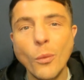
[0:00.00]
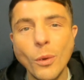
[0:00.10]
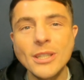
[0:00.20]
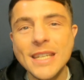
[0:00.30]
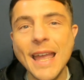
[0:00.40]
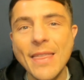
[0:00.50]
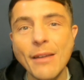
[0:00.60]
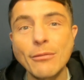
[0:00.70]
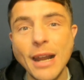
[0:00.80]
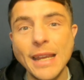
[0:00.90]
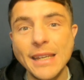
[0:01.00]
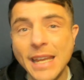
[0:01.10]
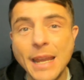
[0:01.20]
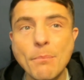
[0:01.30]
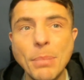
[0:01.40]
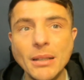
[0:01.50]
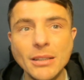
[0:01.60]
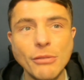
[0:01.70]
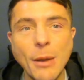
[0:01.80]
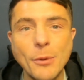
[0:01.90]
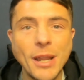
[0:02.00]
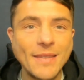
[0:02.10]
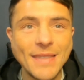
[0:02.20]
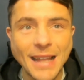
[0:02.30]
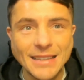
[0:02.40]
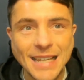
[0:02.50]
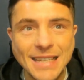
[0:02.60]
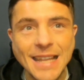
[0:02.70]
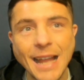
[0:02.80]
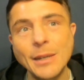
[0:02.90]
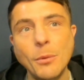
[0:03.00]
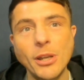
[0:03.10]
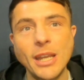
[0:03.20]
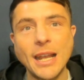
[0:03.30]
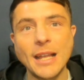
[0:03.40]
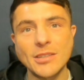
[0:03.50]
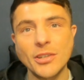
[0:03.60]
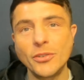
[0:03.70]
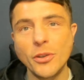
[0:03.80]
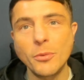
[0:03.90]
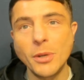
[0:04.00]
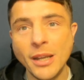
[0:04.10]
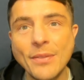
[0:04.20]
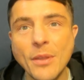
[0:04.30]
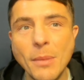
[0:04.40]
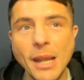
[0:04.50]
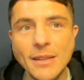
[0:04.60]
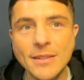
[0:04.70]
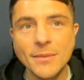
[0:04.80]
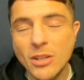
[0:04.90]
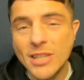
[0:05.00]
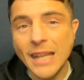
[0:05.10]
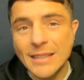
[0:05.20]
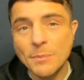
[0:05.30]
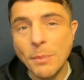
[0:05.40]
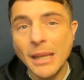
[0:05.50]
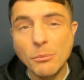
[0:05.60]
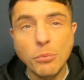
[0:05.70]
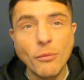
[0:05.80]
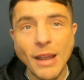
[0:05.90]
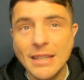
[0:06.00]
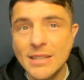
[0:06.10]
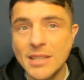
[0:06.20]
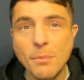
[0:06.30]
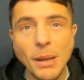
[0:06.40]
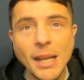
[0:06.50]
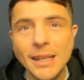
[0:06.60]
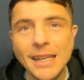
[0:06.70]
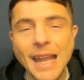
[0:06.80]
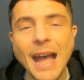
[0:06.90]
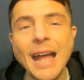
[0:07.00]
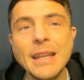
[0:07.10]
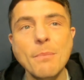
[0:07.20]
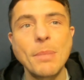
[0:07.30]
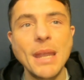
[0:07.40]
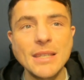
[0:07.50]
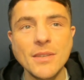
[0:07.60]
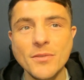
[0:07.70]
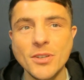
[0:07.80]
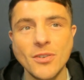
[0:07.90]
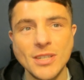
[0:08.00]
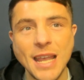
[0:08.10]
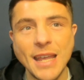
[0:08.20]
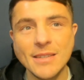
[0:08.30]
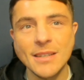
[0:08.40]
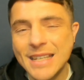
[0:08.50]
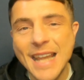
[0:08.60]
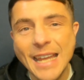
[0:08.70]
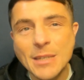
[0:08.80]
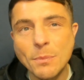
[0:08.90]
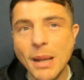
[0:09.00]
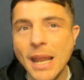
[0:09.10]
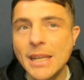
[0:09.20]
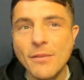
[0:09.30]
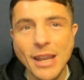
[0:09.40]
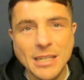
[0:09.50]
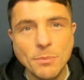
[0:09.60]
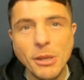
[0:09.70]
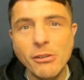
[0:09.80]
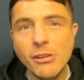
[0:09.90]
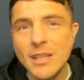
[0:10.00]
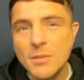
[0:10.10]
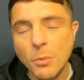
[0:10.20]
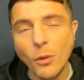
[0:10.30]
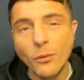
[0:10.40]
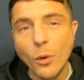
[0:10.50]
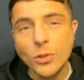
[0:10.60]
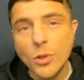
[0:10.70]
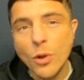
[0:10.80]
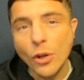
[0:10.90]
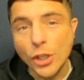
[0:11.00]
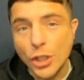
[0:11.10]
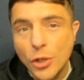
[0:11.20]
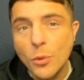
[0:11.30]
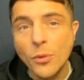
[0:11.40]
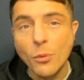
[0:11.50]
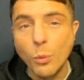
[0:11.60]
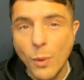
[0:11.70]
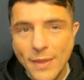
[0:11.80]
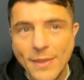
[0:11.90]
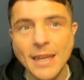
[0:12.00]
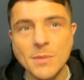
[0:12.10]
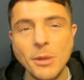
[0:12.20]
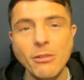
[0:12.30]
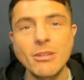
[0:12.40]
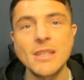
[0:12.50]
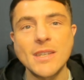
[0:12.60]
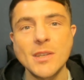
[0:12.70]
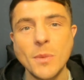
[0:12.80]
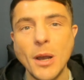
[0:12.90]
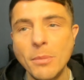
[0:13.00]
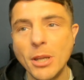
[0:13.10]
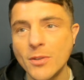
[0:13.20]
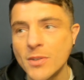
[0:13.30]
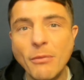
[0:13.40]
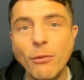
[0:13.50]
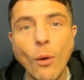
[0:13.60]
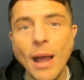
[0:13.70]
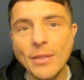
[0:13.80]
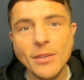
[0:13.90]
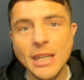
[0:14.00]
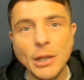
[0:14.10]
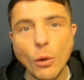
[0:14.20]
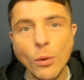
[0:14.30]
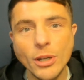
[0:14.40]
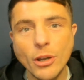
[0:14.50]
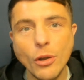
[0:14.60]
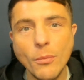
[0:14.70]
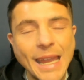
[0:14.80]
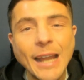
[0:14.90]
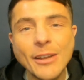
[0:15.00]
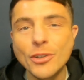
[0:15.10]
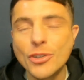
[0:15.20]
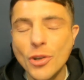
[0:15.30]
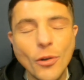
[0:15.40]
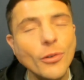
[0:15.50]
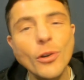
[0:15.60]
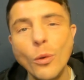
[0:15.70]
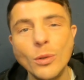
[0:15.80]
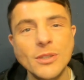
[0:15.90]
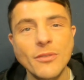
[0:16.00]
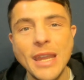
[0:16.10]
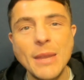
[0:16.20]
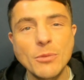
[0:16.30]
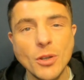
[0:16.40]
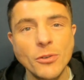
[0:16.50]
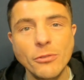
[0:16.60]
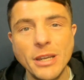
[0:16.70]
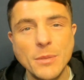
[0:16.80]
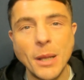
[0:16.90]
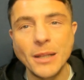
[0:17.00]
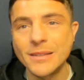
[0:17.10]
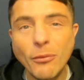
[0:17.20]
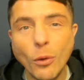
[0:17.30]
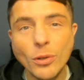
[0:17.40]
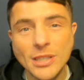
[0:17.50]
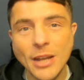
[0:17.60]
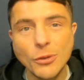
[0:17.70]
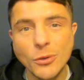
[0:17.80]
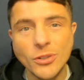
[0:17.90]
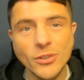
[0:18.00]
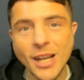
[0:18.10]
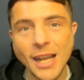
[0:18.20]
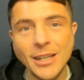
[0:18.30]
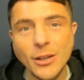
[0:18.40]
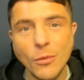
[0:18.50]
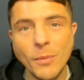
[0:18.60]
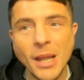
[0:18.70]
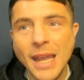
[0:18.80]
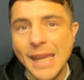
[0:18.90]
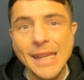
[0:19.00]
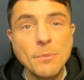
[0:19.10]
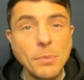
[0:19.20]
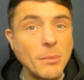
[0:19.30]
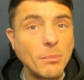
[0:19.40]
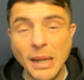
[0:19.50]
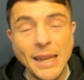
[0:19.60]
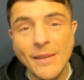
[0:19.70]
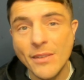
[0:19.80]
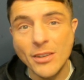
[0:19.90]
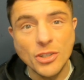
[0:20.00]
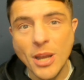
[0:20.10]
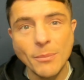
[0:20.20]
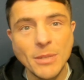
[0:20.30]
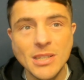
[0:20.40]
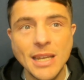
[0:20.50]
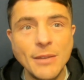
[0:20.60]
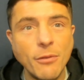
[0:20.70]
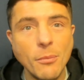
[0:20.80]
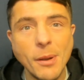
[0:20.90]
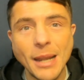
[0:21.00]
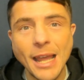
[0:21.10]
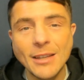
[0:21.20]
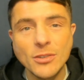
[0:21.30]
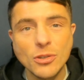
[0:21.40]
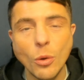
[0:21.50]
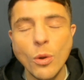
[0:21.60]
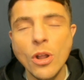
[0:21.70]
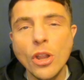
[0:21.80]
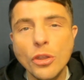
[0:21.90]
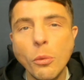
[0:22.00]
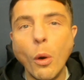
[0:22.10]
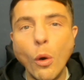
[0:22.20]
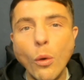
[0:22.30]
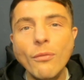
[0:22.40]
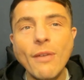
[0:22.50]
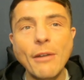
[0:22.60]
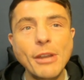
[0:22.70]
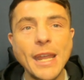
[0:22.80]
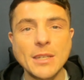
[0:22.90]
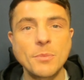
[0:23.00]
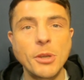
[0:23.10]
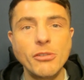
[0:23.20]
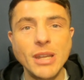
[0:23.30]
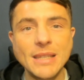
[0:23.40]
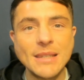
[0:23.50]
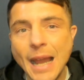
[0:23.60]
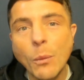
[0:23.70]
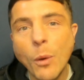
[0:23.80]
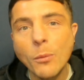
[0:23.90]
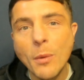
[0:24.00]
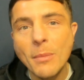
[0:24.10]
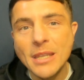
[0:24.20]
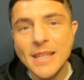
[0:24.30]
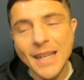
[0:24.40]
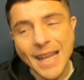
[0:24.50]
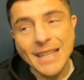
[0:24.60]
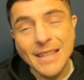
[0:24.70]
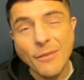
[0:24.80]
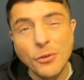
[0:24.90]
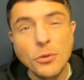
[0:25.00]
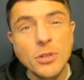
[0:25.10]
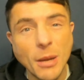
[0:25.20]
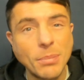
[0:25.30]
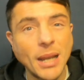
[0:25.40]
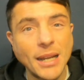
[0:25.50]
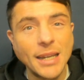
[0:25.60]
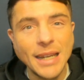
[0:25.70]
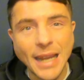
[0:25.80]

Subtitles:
Once you get that right, you can build around it, and that's exactly what Newcastle are doing at the minute, because that spine provides stability and a base of success. It's a nice blend of experience, but we've also got youth with experience as well, because before Anthony Gordon come, he had a loads of games under his belt. Before Sandro Tonali come, he had been playing in the Champions League for Milan, so they were all very experienced. Now what we're missing is that future planning.